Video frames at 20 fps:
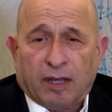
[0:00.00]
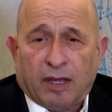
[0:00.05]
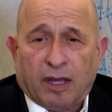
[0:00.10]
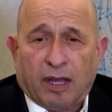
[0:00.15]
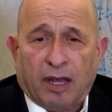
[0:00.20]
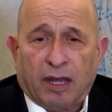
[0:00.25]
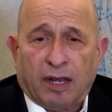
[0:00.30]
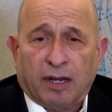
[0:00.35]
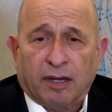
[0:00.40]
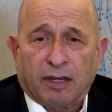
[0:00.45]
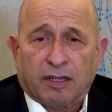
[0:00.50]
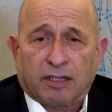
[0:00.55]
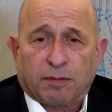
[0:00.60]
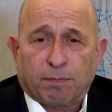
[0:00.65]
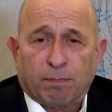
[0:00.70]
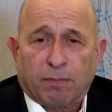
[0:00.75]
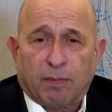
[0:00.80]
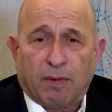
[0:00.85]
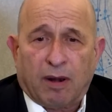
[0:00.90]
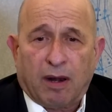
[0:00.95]
And it's
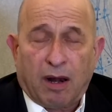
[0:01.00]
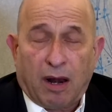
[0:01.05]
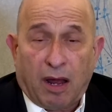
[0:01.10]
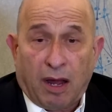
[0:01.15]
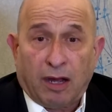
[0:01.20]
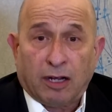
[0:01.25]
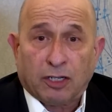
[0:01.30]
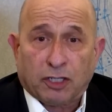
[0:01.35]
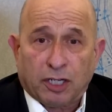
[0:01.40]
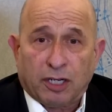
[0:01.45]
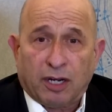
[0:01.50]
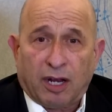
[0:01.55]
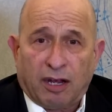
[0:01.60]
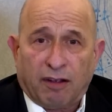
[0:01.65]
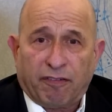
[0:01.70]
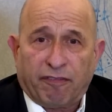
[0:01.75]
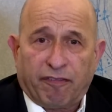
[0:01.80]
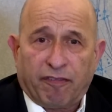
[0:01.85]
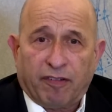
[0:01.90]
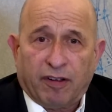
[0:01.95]
large
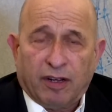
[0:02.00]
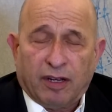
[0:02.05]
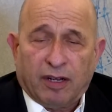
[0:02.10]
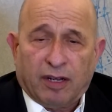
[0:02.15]
enough,